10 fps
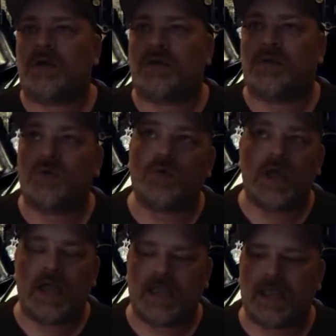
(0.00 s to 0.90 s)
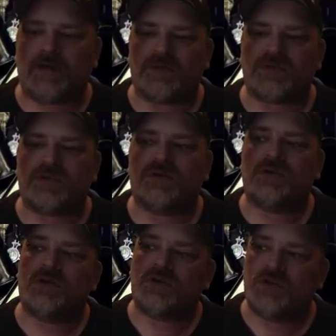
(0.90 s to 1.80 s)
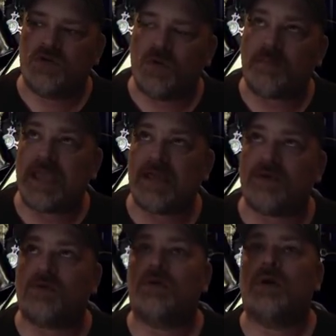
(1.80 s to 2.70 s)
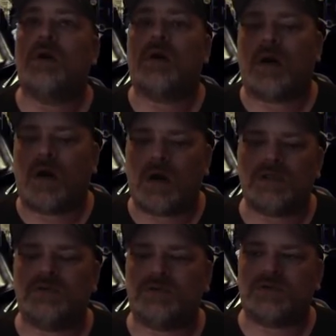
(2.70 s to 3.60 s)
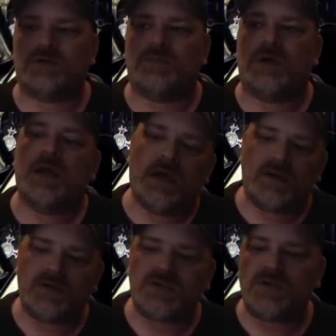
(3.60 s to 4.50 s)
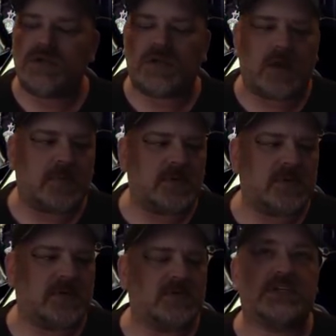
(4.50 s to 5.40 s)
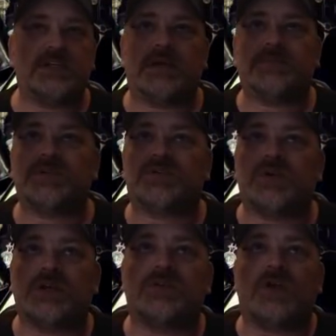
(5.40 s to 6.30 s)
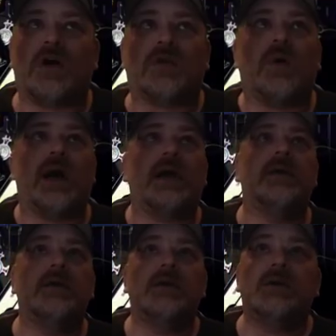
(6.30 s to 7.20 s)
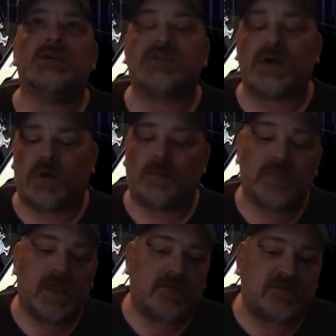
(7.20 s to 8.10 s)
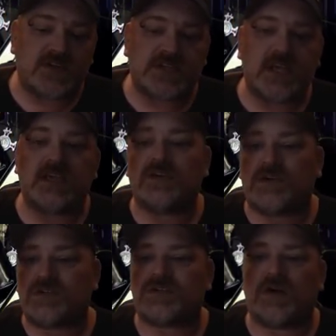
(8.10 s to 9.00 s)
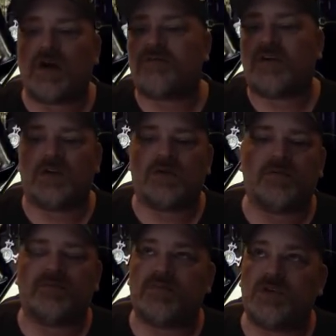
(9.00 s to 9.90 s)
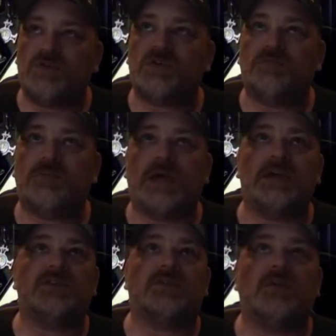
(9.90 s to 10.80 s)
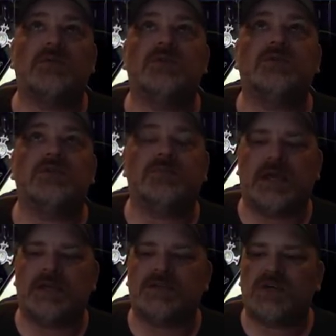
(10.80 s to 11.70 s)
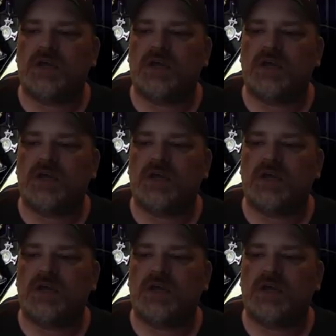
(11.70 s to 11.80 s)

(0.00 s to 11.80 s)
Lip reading: Google Hangouts to do a panel on YouTube. And I'll show you a couple of little tips and tricks along the way. So, first thing, you're going to start off on your YouTube page, your own YouTube page,